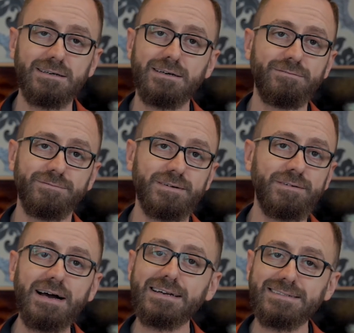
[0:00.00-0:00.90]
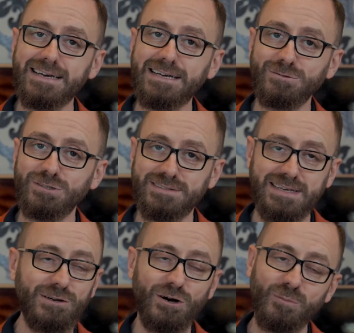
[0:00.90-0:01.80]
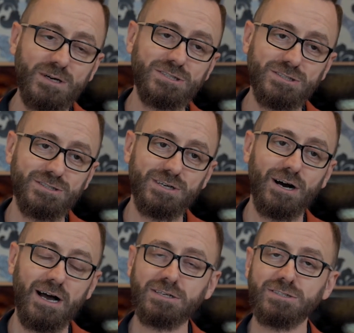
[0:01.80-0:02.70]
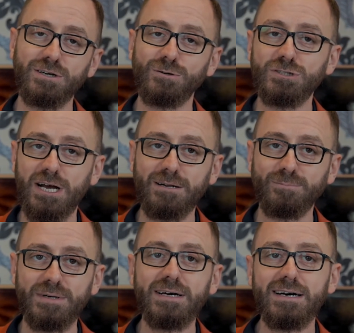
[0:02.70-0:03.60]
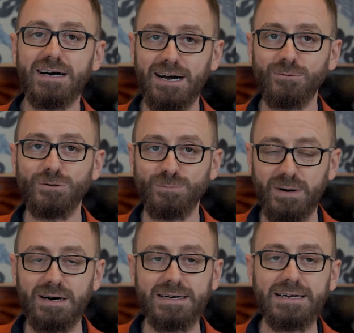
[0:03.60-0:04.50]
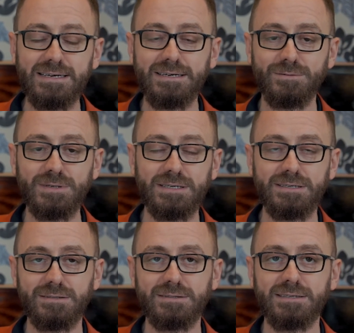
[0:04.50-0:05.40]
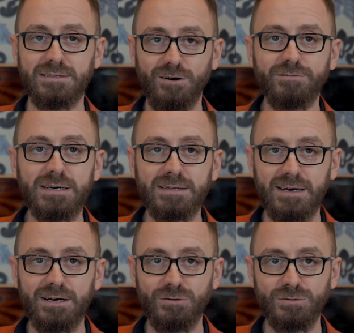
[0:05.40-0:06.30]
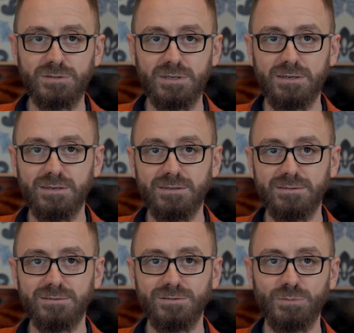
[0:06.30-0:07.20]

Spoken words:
if I had a scale to just tell you how much Action Coach helped, I would, but really there's a lot of credit that goes to